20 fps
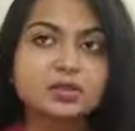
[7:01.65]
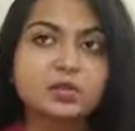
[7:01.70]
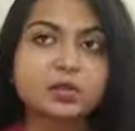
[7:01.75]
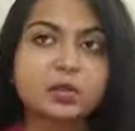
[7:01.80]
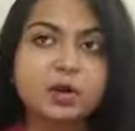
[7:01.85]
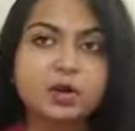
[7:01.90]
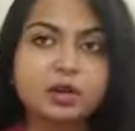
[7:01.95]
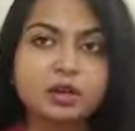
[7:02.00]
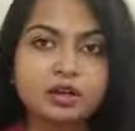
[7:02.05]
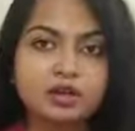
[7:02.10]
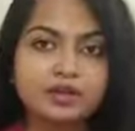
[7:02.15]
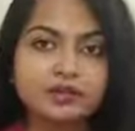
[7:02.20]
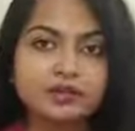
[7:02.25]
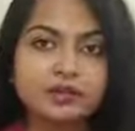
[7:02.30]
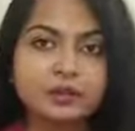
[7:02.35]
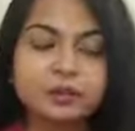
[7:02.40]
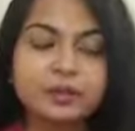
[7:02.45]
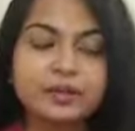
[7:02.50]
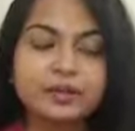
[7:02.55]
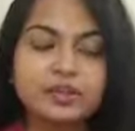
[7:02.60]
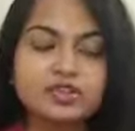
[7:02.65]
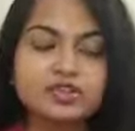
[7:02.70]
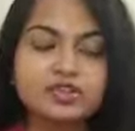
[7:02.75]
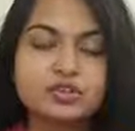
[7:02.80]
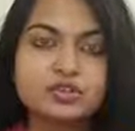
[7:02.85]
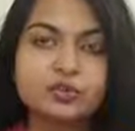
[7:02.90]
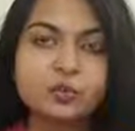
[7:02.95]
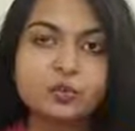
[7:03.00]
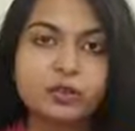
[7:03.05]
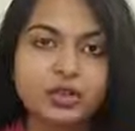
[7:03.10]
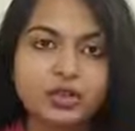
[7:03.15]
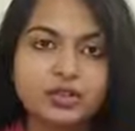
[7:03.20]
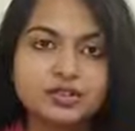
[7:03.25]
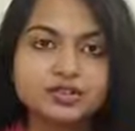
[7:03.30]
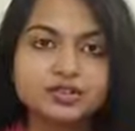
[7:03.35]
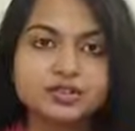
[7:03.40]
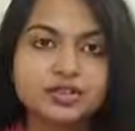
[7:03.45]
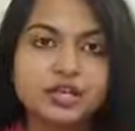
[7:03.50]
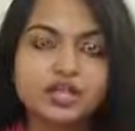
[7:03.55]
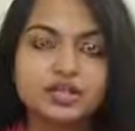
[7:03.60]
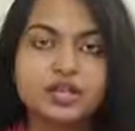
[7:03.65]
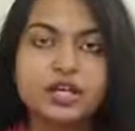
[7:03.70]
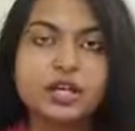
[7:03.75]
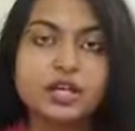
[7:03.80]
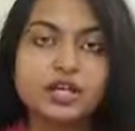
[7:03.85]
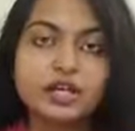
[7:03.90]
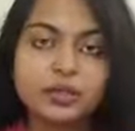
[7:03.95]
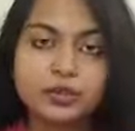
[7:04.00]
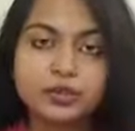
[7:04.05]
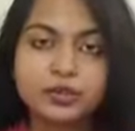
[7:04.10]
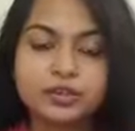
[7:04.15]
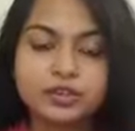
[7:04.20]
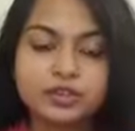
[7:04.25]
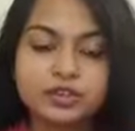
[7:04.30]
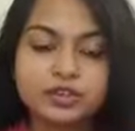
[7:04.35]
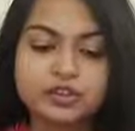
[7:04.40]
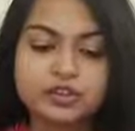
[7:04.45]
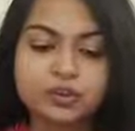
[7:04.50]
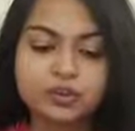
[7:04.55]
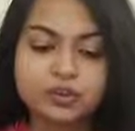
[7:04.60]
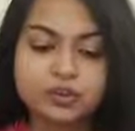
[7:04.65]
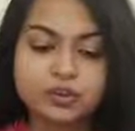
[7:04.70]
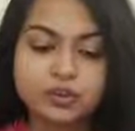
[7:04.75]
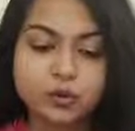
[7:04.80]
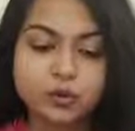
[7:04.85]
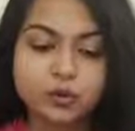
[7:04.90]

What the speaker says: one of the major ways that you can get your score